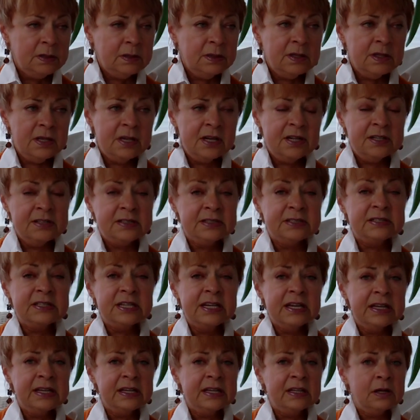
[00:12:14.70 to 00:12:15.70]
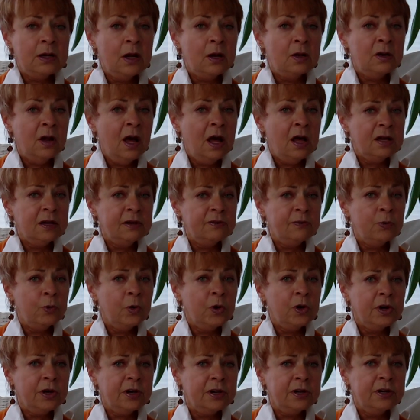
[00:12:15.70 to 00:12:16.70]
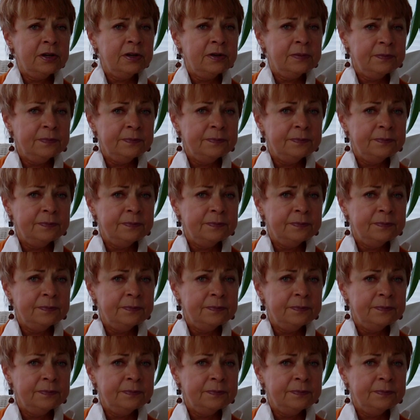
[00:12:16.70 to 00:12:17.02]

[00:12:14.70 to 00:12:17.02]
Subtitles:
It has taken a lot of work